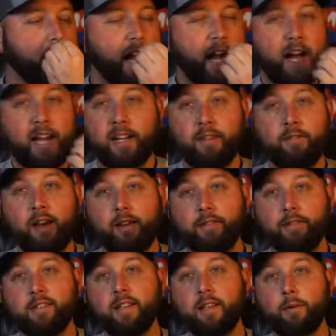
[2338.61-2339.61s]
I didn't even have
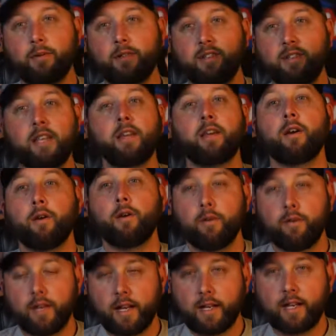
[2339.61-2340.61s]
a single Cinco
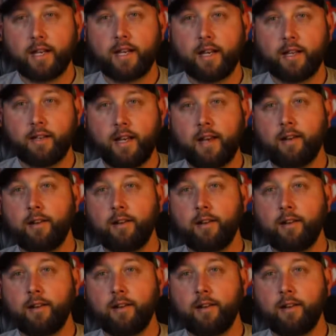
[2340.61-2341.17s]
that I could cut down